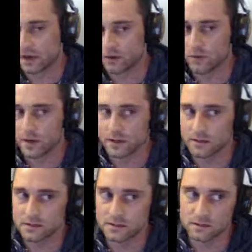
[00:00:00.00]

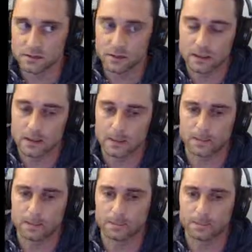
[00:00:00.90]
great.
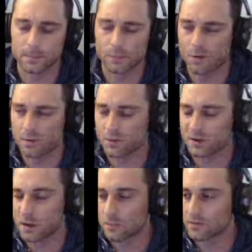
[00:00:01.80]
Probably put a
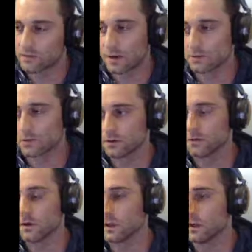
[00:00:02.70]
couple of them out though.
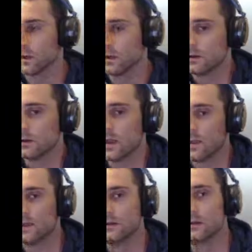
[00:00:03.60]
And then did a